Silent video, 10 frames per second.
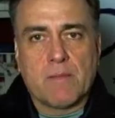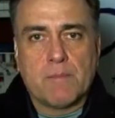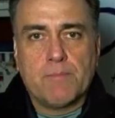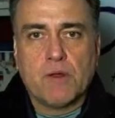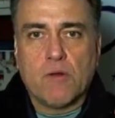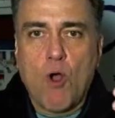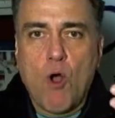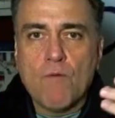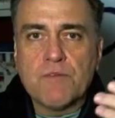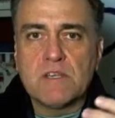I'm gonna put
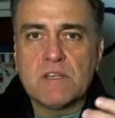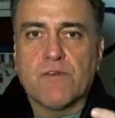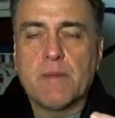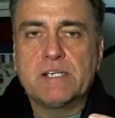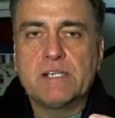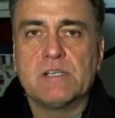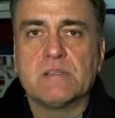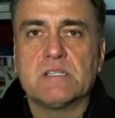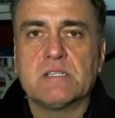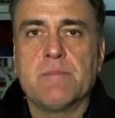all this
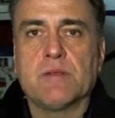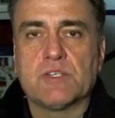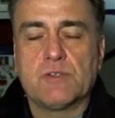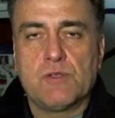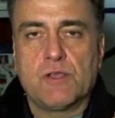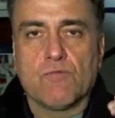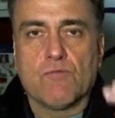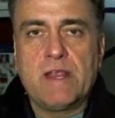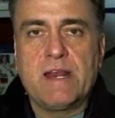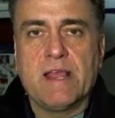information in this email so you
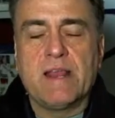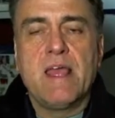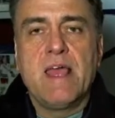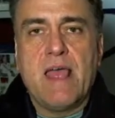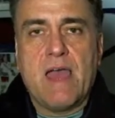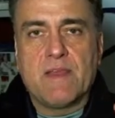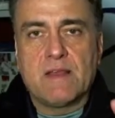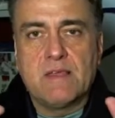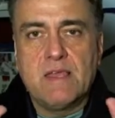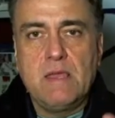can read it and
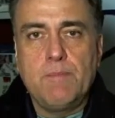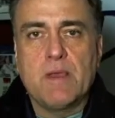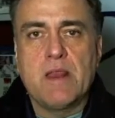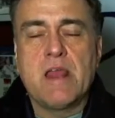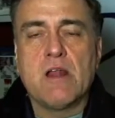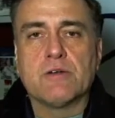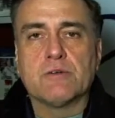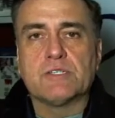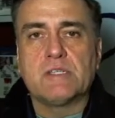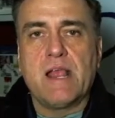then keep it and
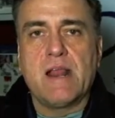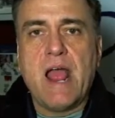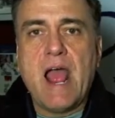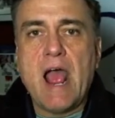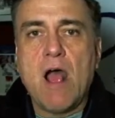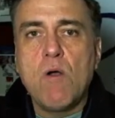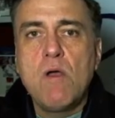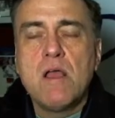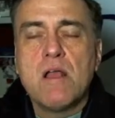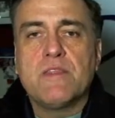understand
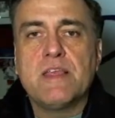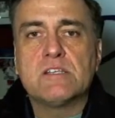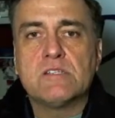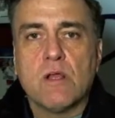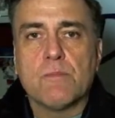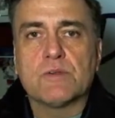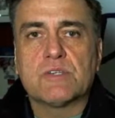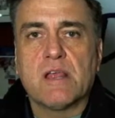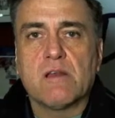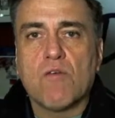how these
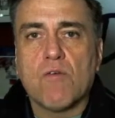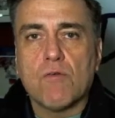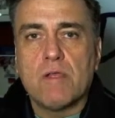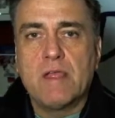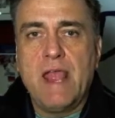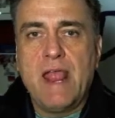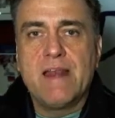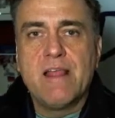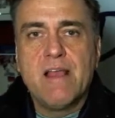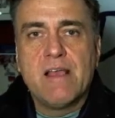numbers can
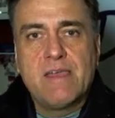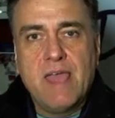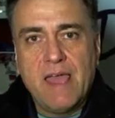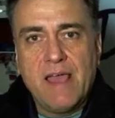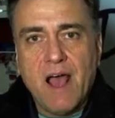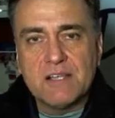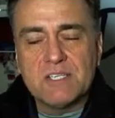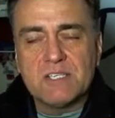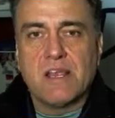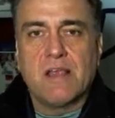create
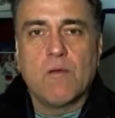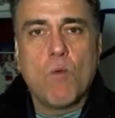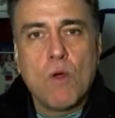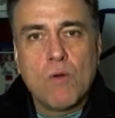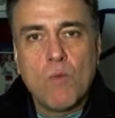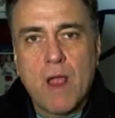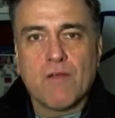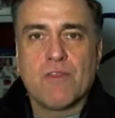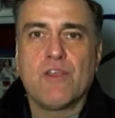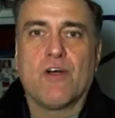chaos one
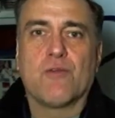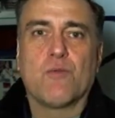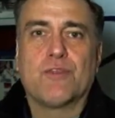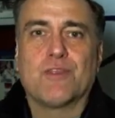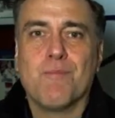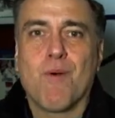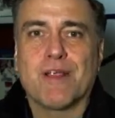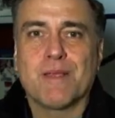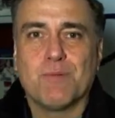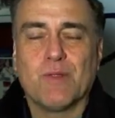way or the other with the
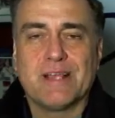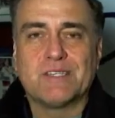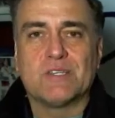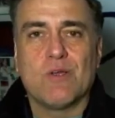marketplace.